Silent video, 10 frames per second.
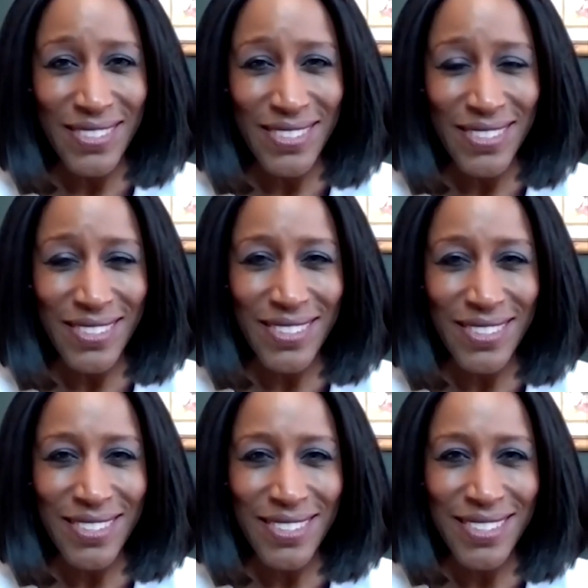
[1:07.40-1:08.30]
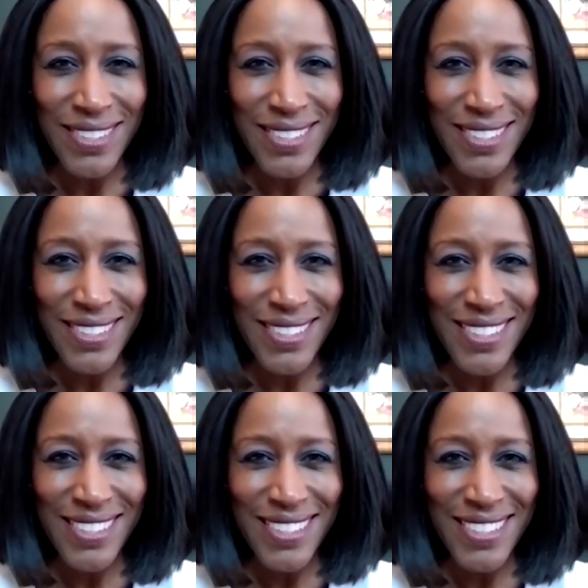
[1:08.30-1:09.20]

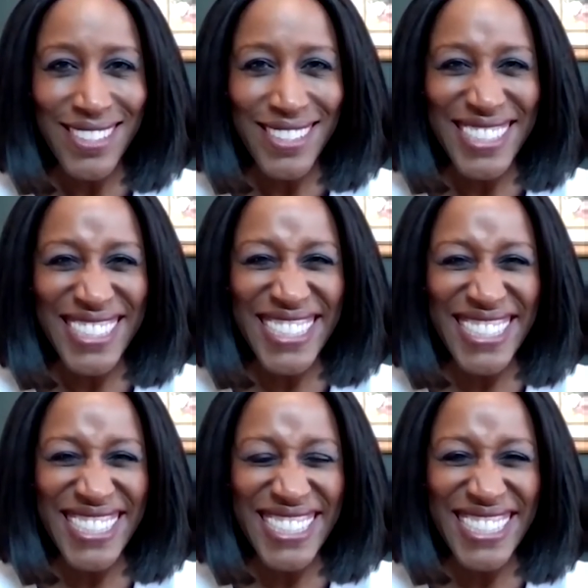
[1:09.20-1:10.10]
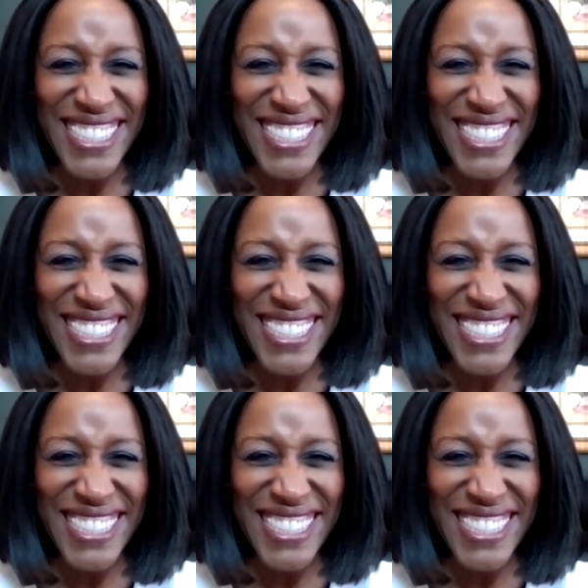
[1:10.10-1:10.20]
(not speaking)